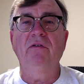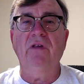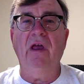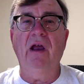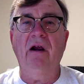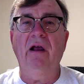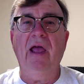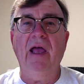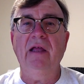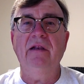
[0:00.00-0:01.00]
there,
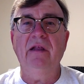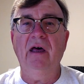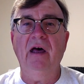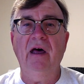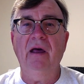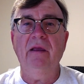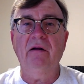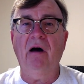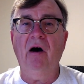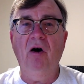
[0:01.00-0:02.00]
and uh, you
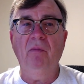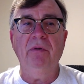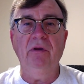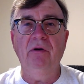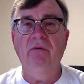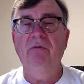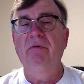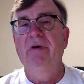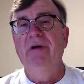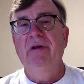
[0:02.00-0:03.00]
know, I hope you
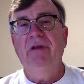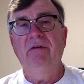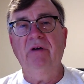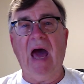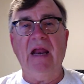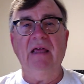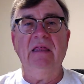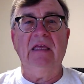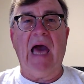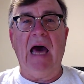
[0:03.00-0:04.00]
you know, got
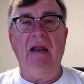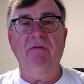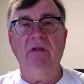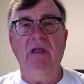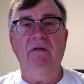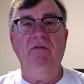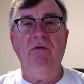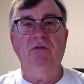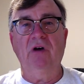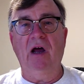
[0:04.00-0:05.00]
anything out of it if you
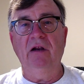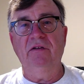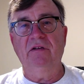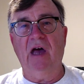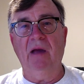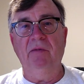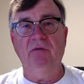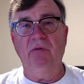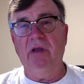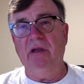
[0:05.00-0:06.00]
were trying to decide
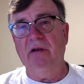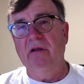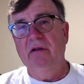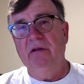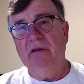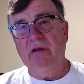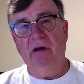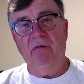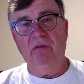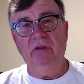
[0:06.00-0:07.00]
between you
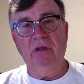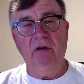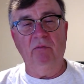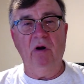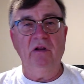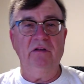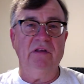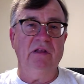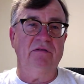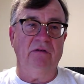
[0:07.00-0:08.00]
know whether you need a one inch
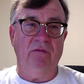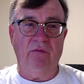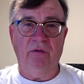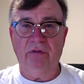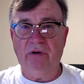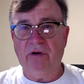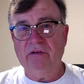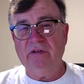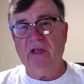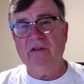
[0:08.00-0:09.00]
sensor or a four third
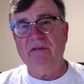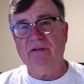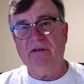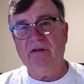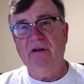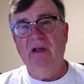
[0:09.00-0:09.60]
sensor